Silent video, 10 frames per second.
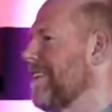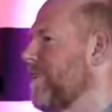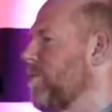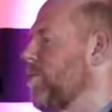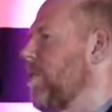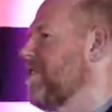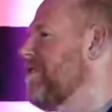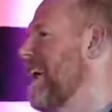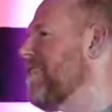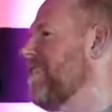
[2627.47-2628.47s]
Was
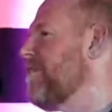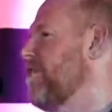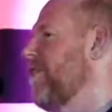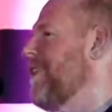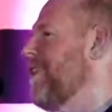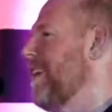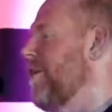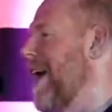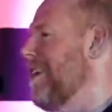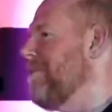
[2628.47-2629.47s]
that the story that you
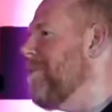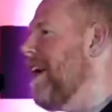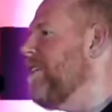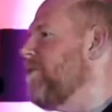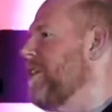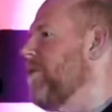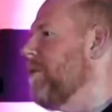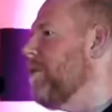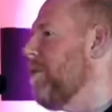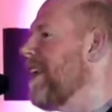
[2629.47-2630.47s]
had in mind when you were
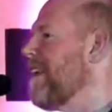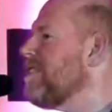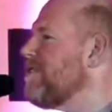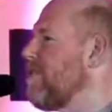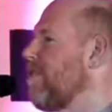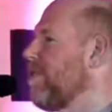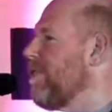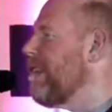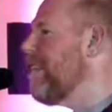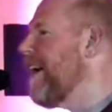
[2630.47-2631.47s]
writing the song, or
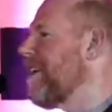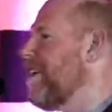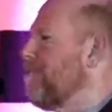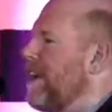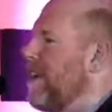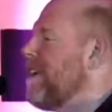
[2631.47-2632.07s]
did that come later?